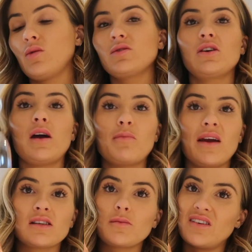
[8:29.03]
but also I
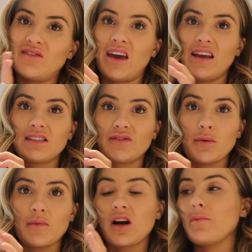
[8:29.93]
picked up the vase
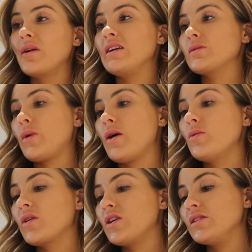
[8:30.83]
from the company as
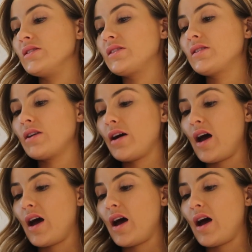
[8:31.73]
well because